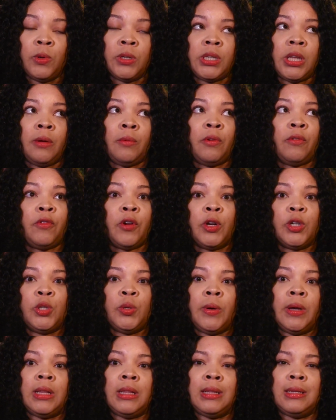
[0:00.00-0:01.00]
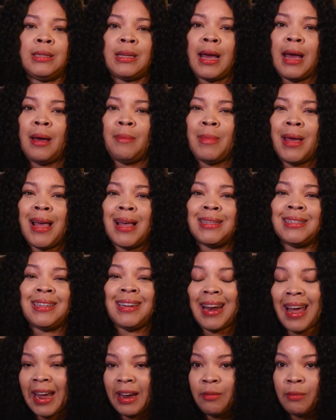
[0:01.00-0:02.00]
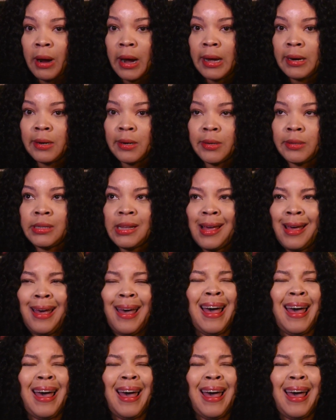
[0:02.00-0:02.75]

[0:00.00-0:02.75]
which they referred to at the time as night riders.